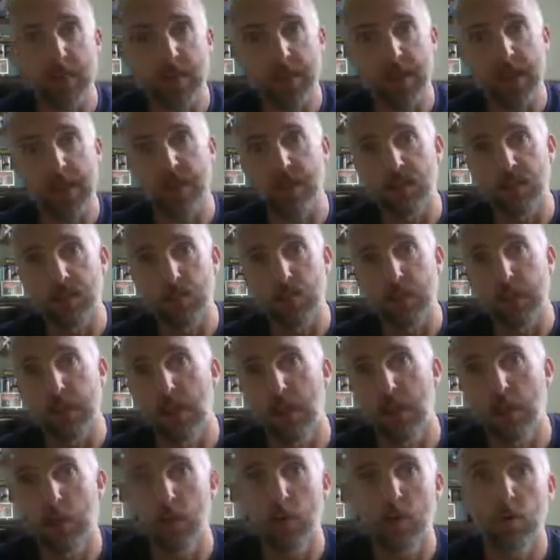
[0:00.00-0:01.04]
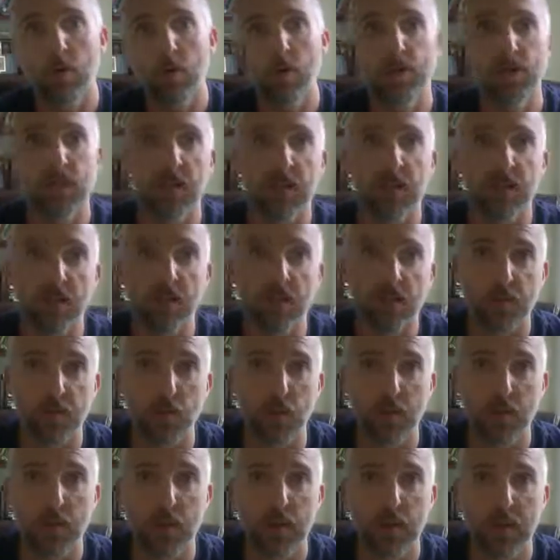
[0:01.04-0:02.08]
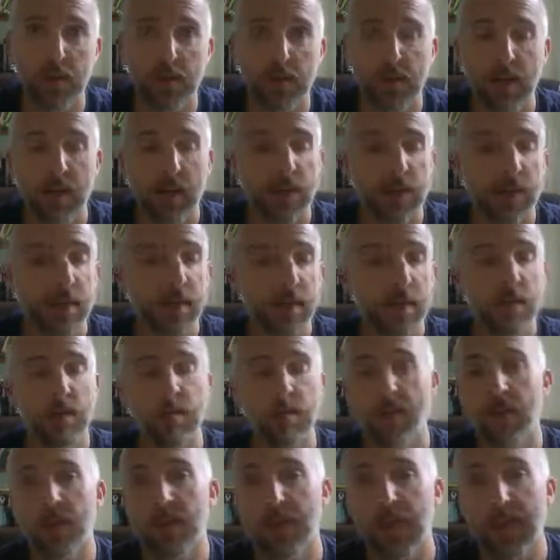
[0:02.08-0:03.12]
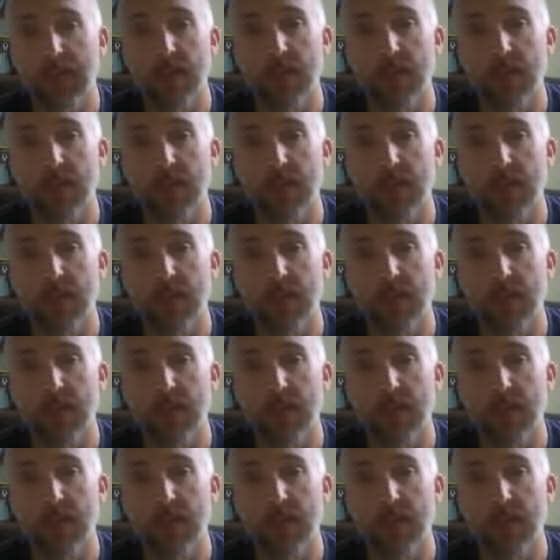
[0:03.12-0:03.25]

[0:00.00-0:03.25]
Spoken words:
Link is below in the description. If you like